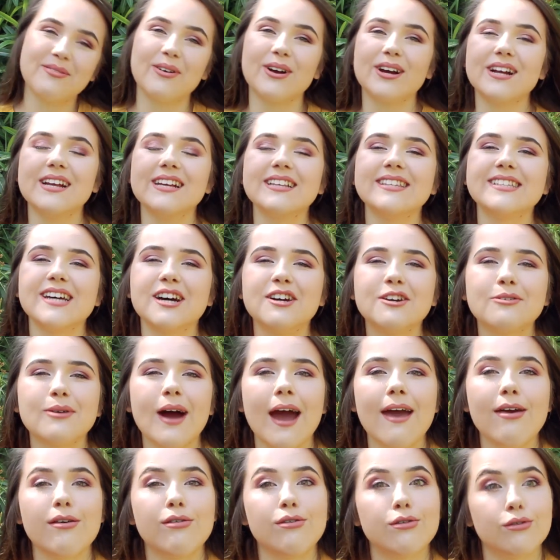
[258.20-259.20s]
I'm not gonna tell you
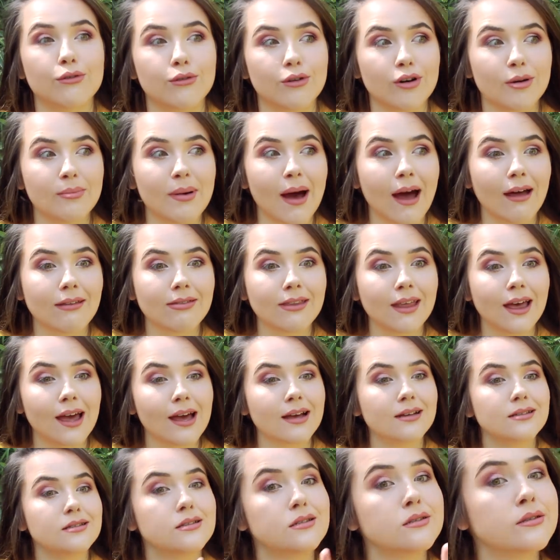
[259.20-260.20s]
what I thought about
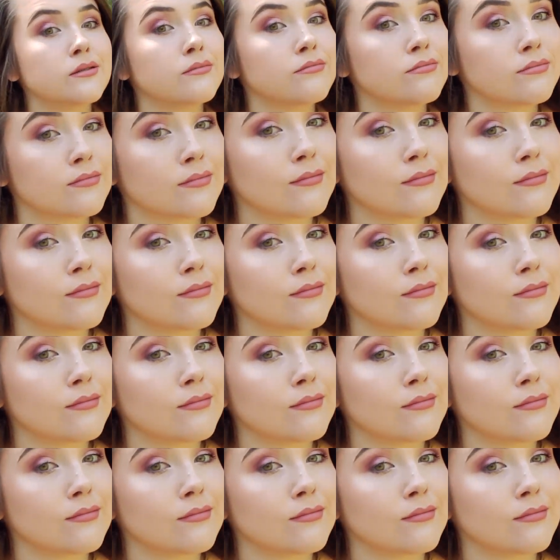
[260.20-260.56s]
this.